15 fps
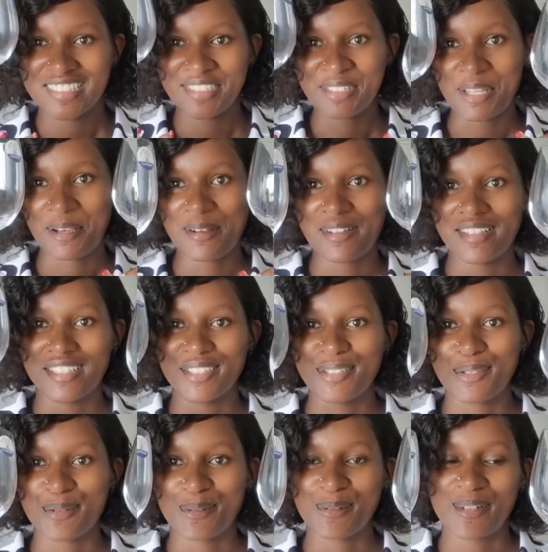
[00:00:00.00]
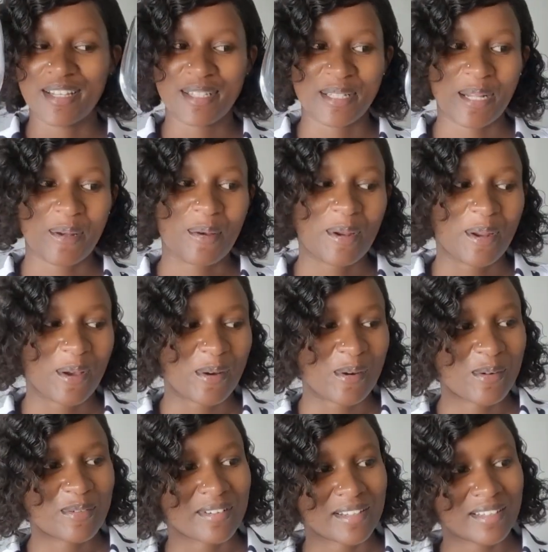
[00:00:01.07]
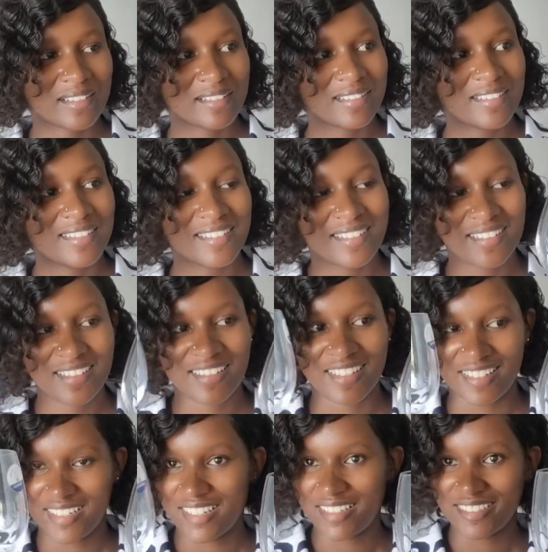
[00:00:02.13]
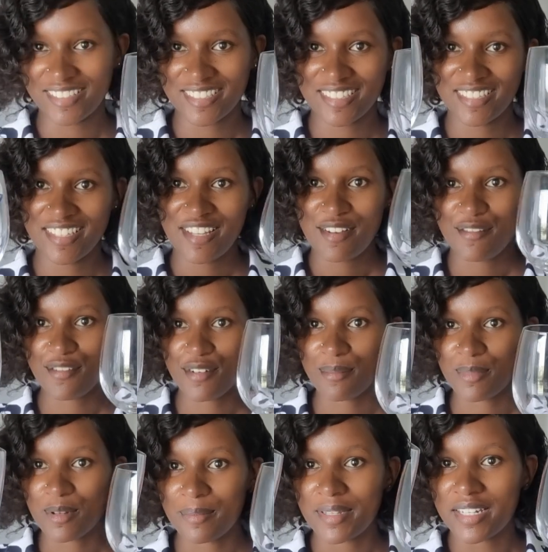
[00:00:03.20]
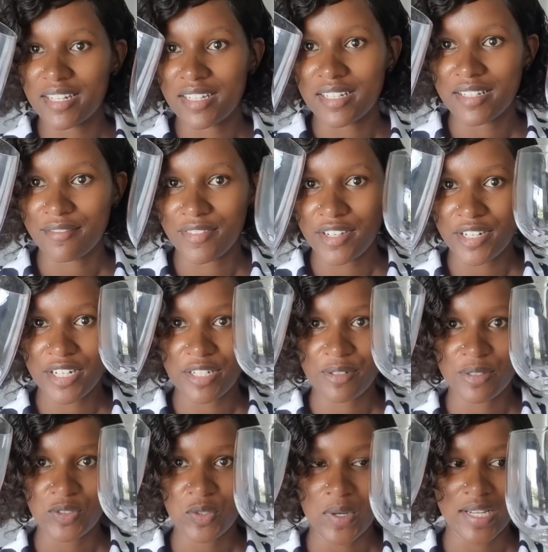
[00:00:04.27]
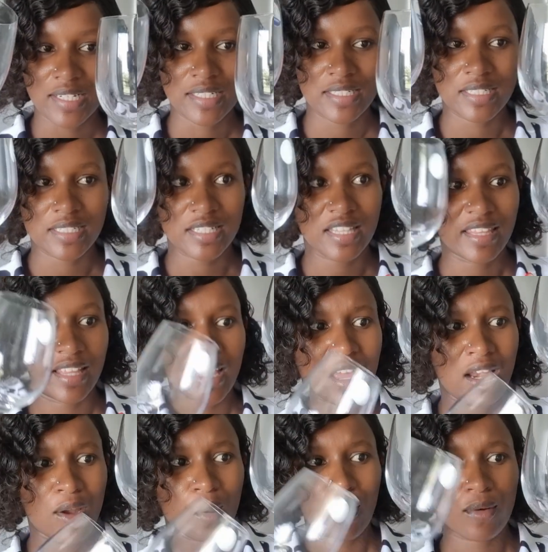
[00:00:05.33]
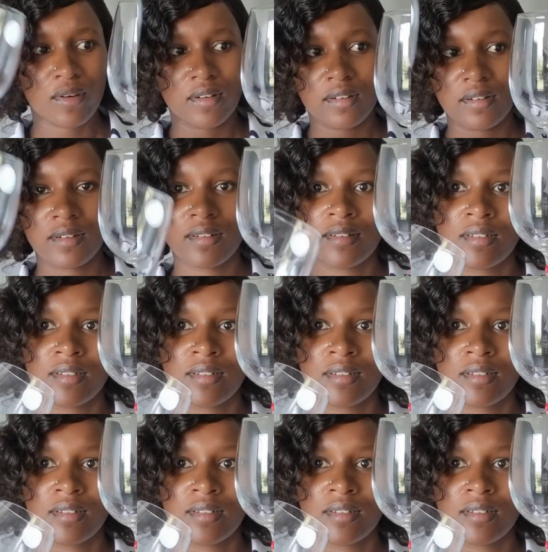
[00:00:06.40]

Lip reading: So I got these two and I was like on an offer. Yeah, from Dominic, very good quality and they are long.